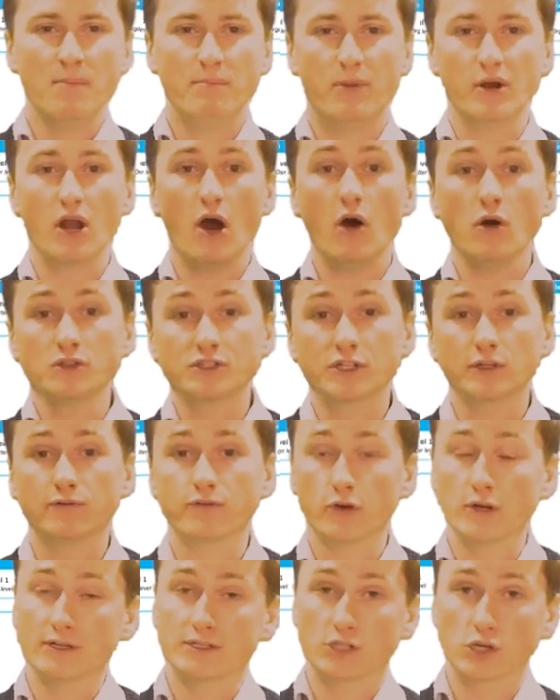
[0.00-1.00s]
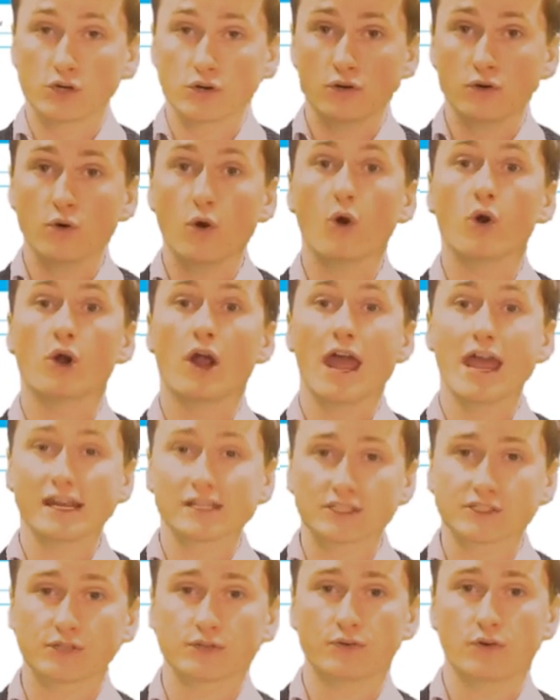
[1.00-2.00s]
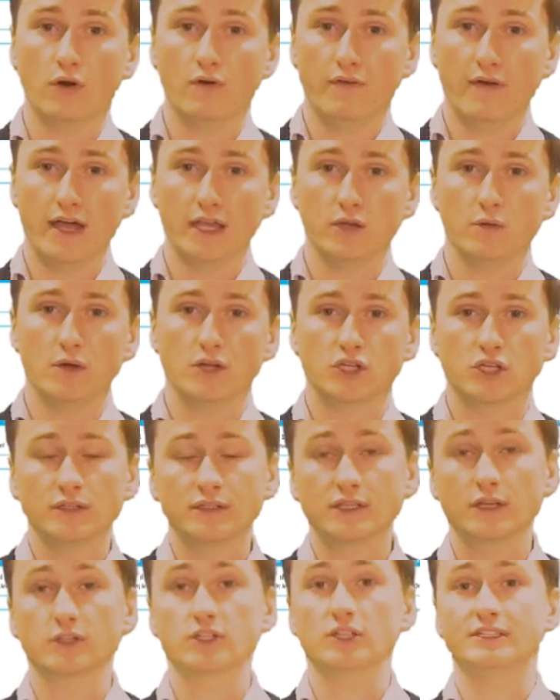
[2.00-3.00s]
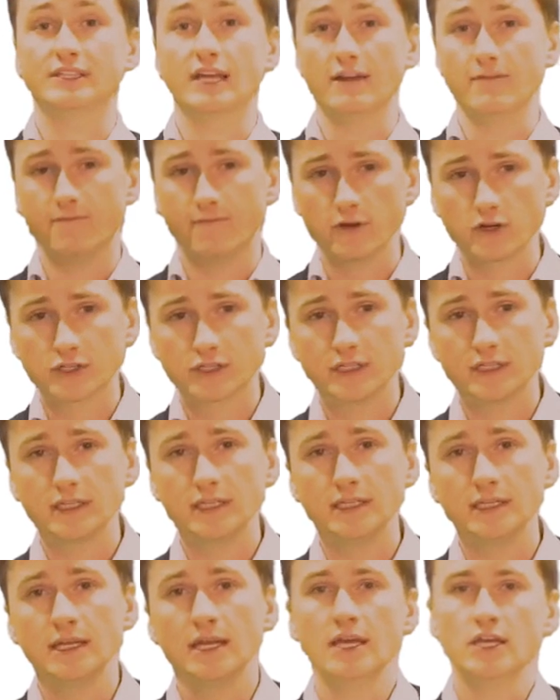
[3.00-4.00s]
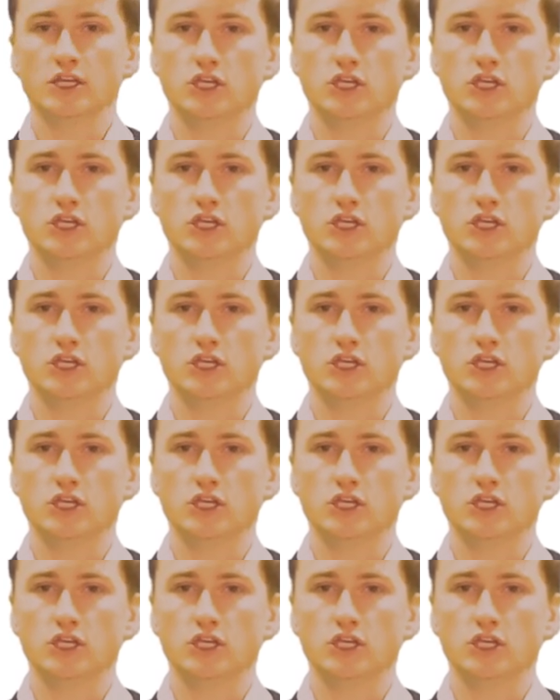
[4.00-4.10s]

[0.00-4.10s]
but also for internal or external evaluations as diversity,